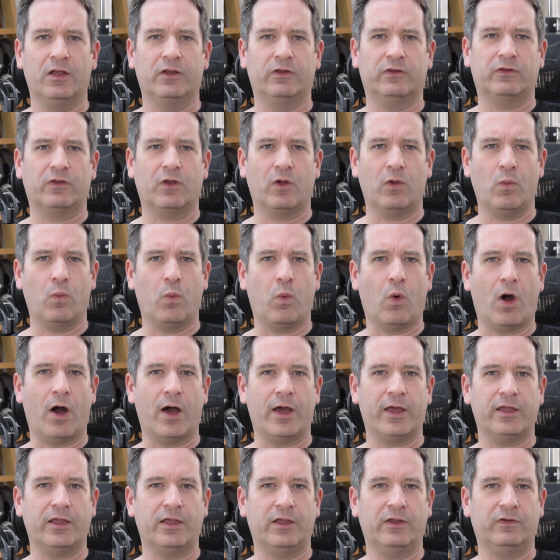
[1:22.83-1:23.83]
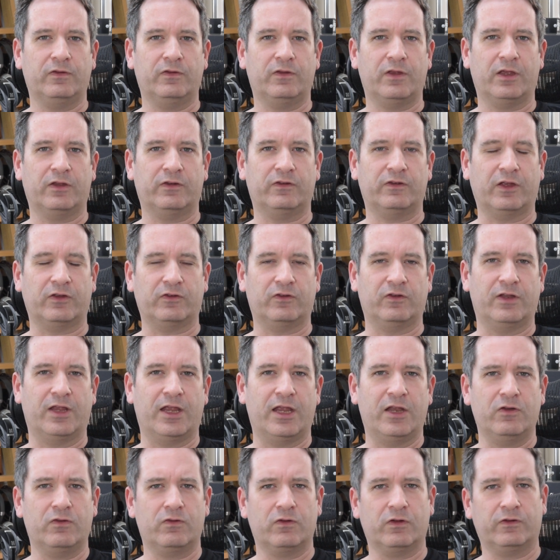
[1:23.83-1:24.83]
So why is there such an
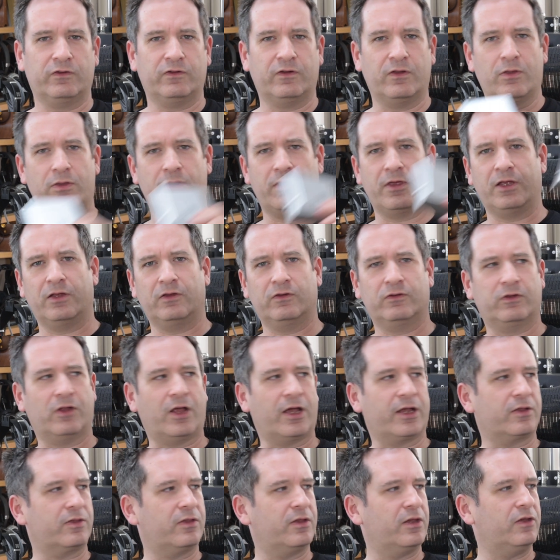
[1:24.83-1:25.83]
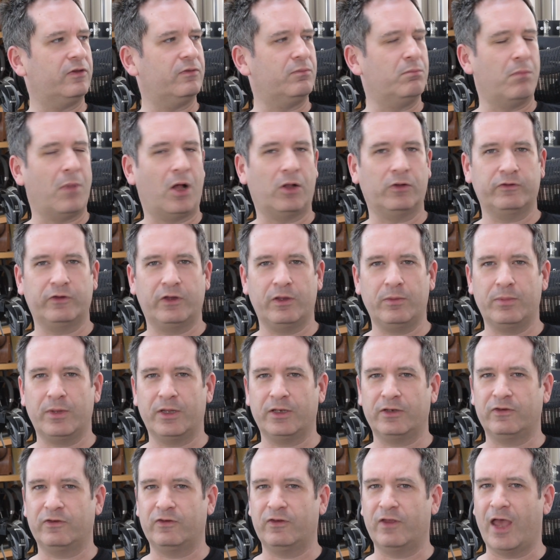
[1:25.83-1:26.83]
interest in things like these
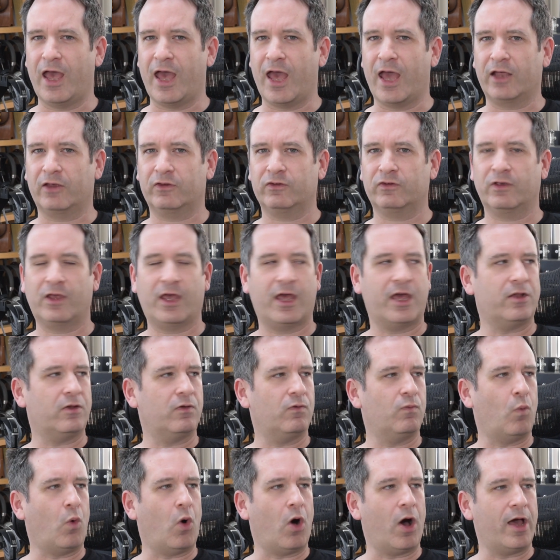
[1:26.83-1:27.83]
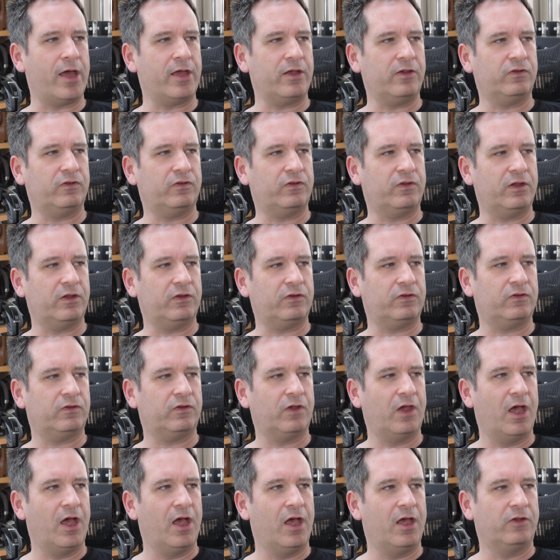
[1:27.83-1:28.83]
multi-bit DACs? And why is
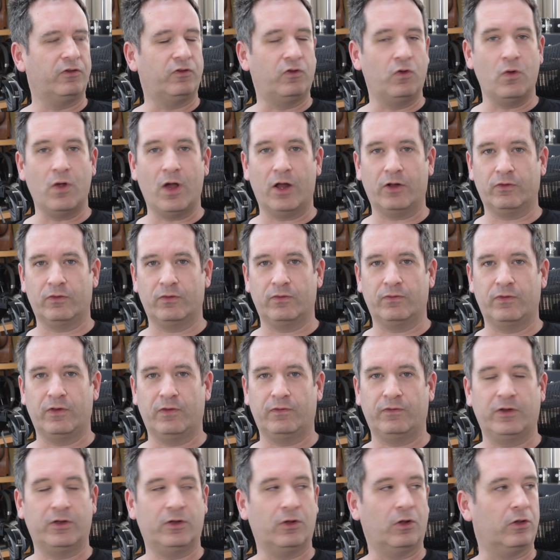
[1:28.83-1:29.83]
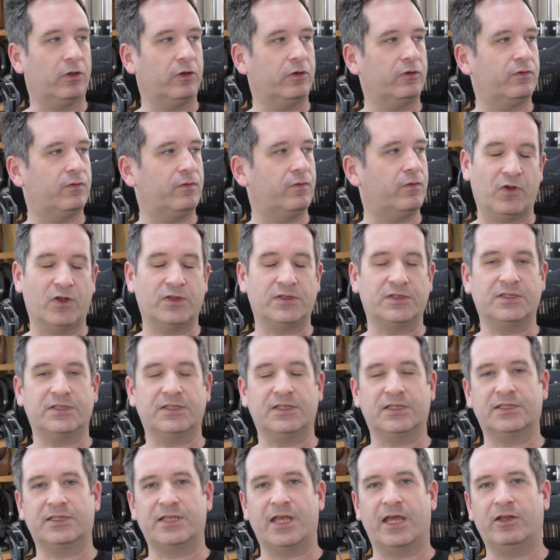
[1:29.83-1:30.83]
this $250
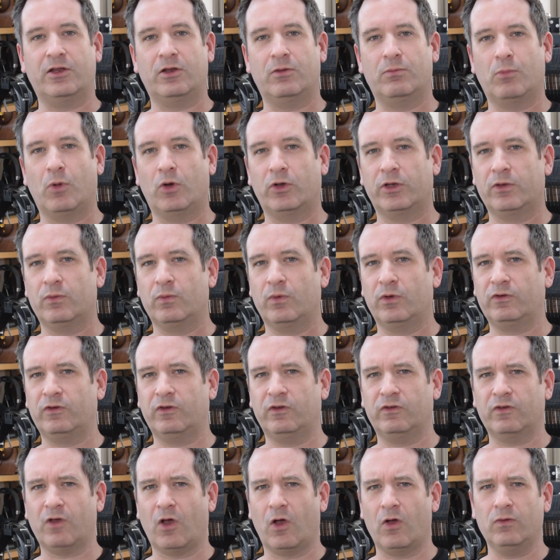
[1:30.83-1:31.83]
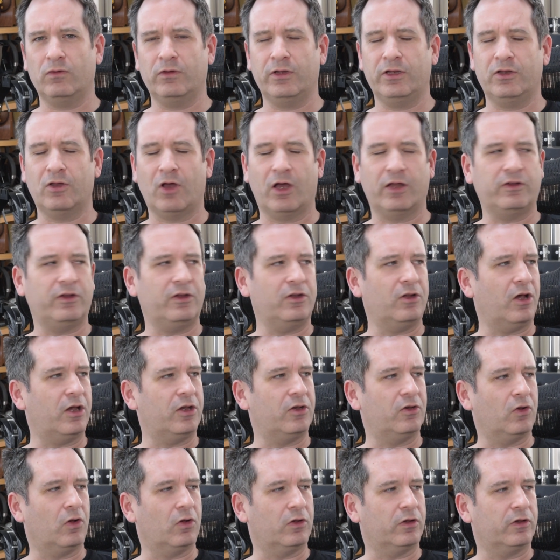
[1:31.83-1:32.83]
versus the standard Modi, which is only
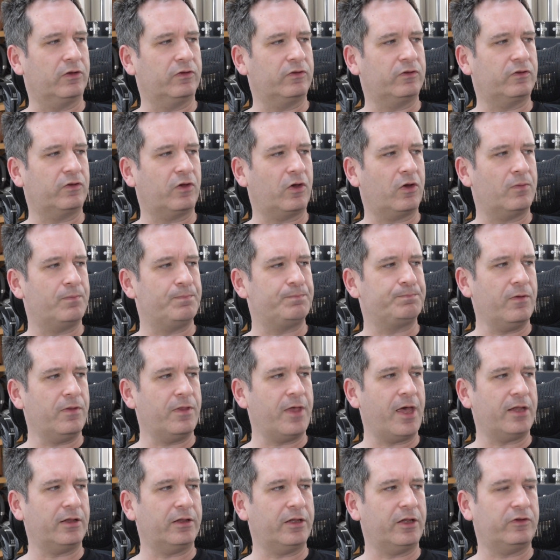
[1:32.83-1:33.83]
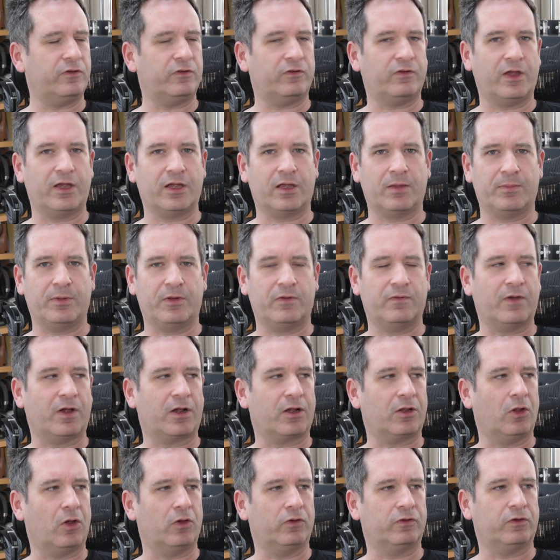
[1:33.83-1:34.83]
$99. So for that, let's take a bit of
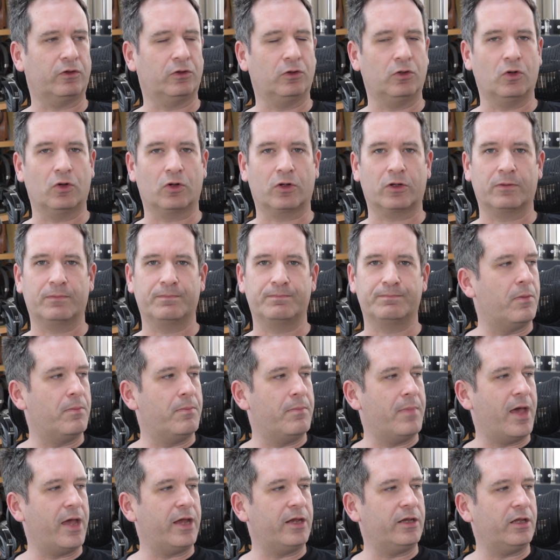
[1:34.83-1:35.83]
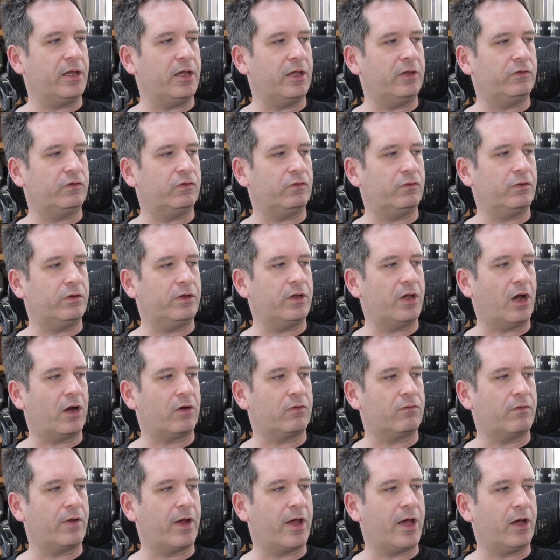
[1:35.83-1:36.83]
a closer look. The main history
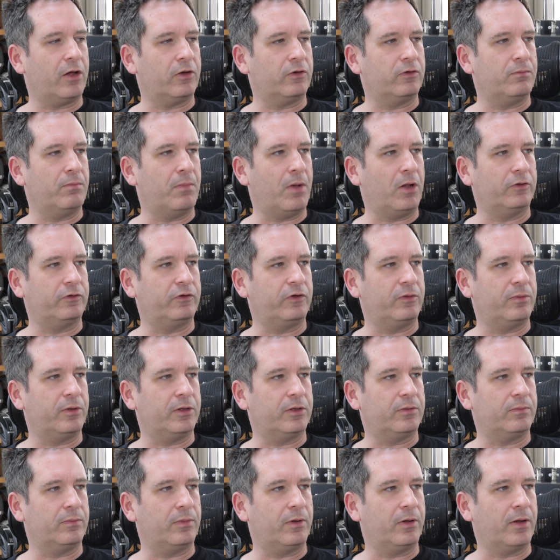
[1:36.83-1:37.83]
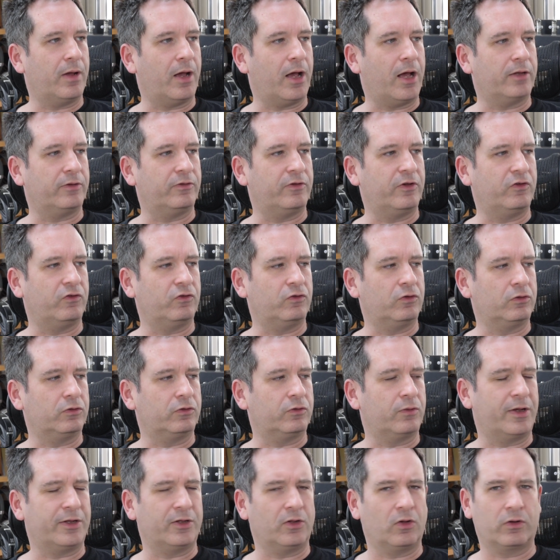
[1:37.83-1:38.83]
around multi-bit digital
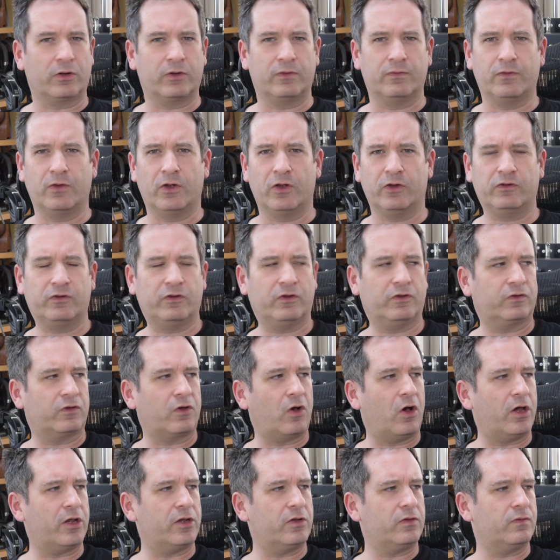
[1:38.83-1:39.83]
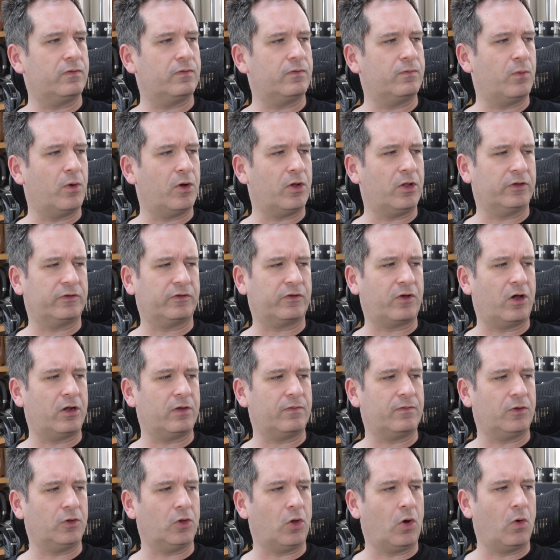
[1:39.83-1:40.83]
to analog conversion is kind of
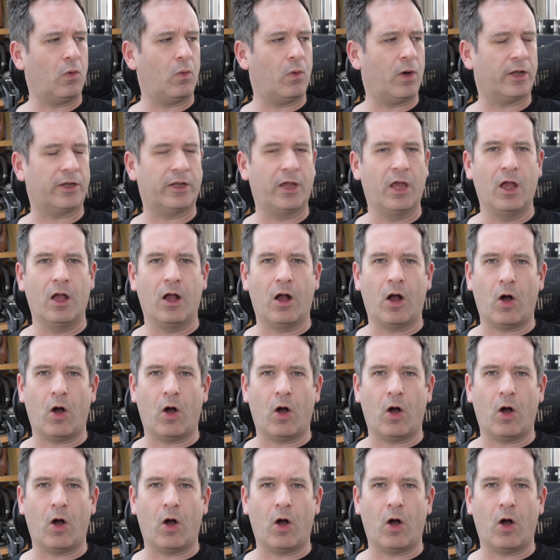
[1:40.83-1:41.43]
a long one.